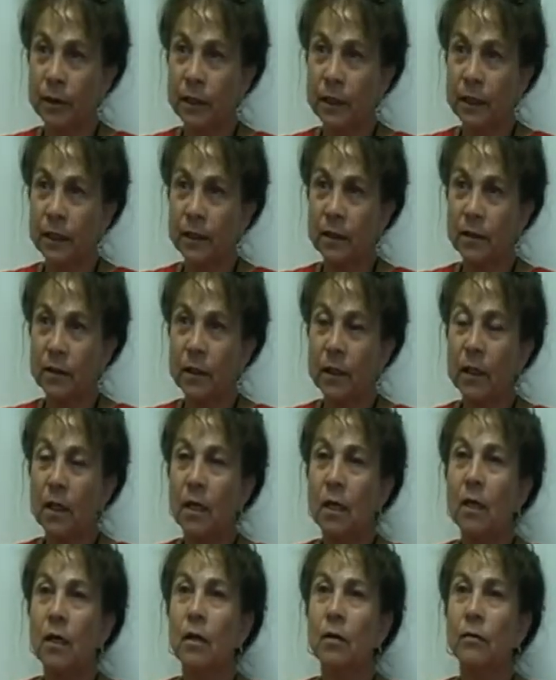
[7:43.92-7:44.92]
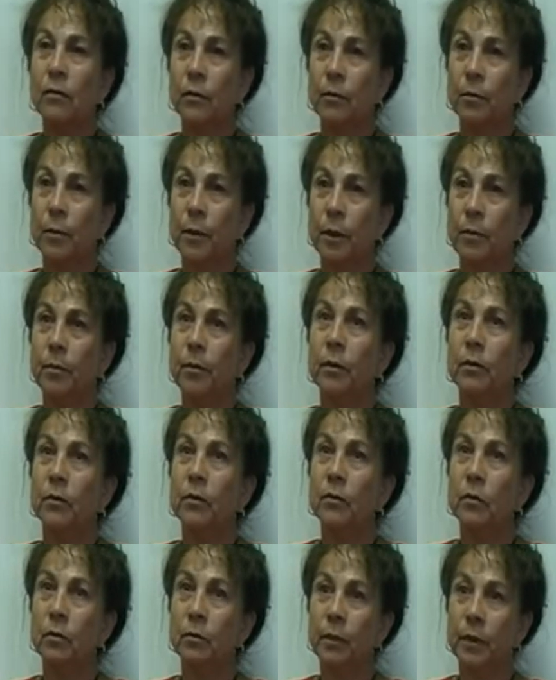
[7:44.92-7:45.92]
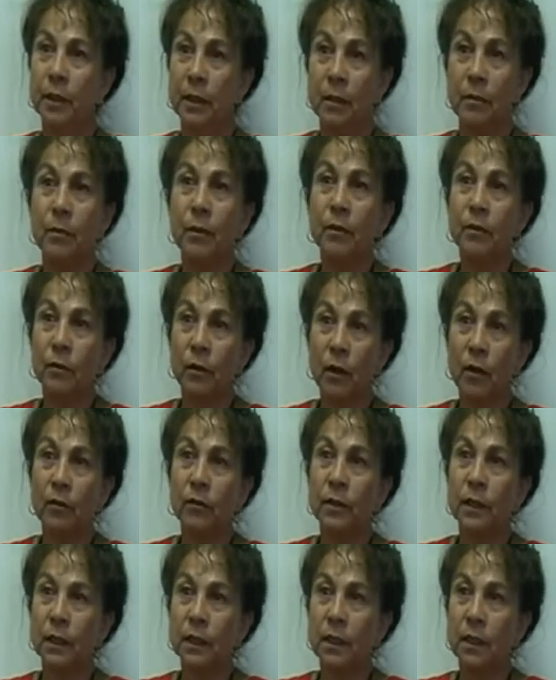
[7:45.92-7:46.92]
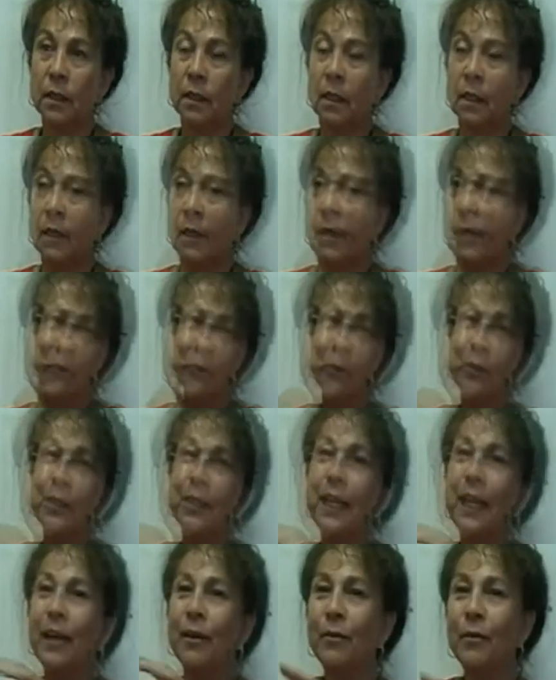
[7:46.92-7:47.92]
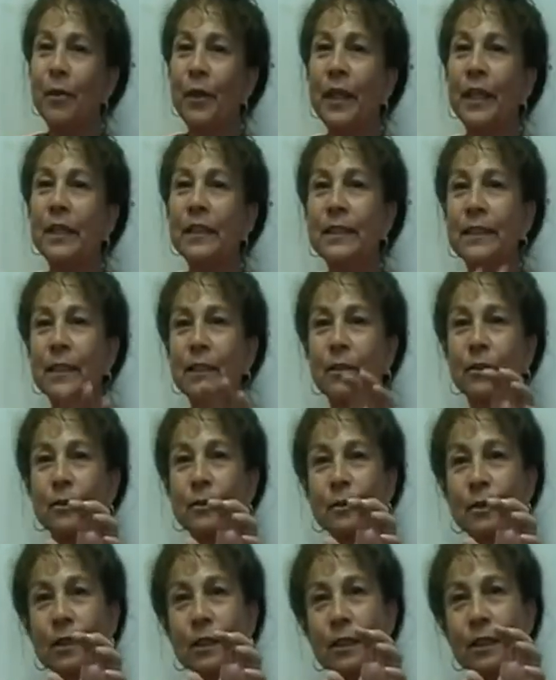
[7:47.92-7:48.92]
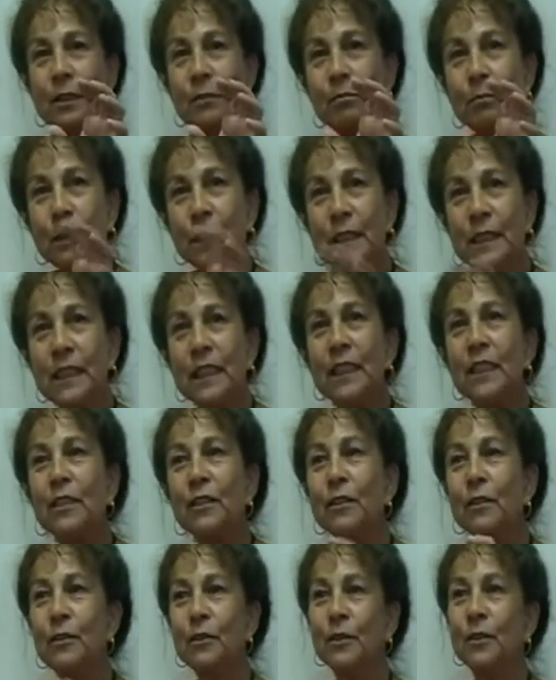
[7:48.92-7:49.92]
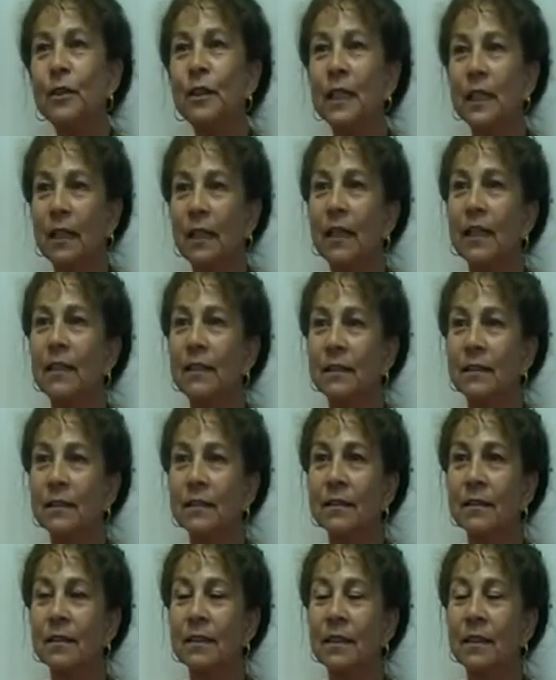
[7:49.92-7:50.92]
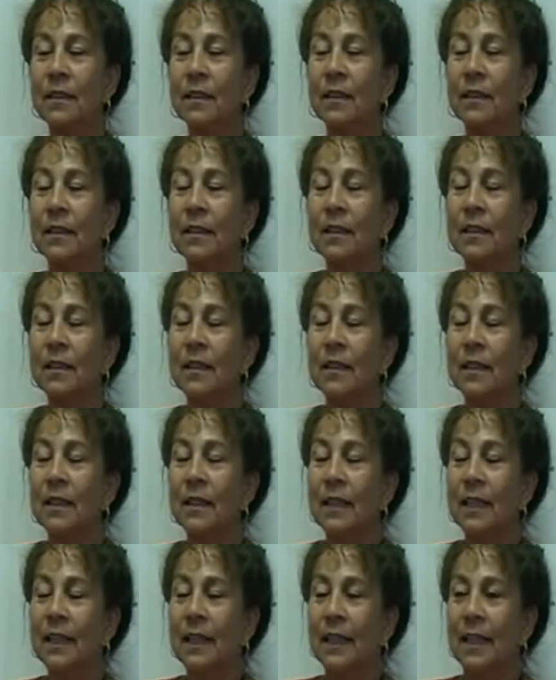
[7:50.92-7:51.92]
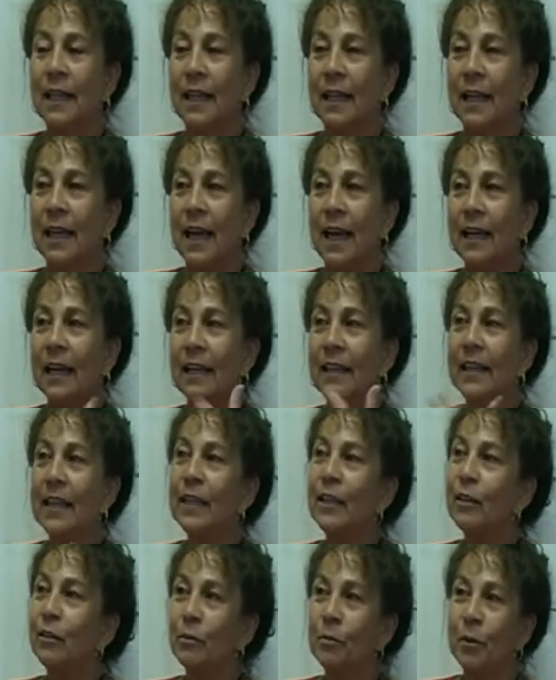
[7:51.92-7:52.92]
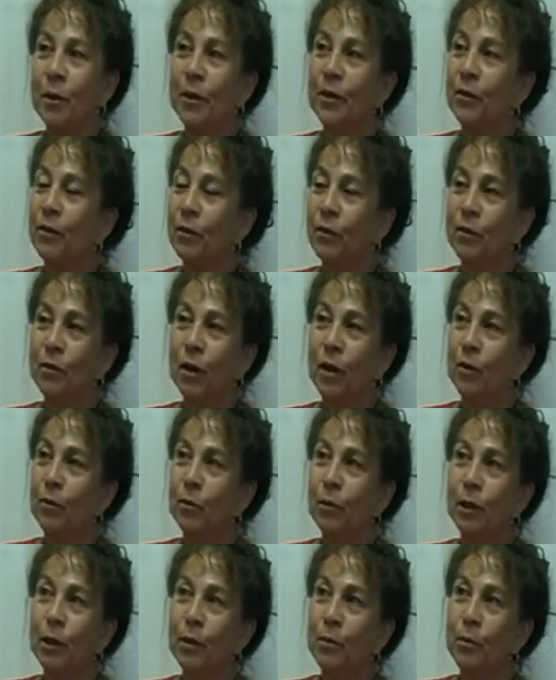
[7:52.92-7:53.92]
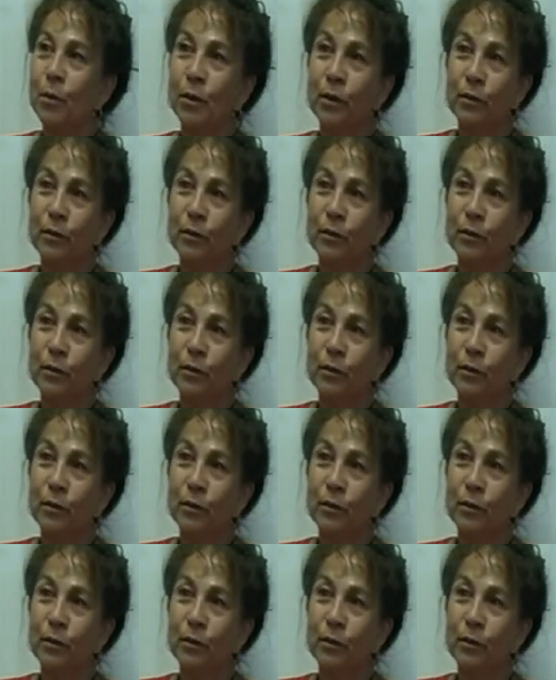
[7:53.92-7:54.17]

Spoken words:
for people to become involved in it. We're going to have things that are particular to the islands. And I think it'll be a really beautiful statement.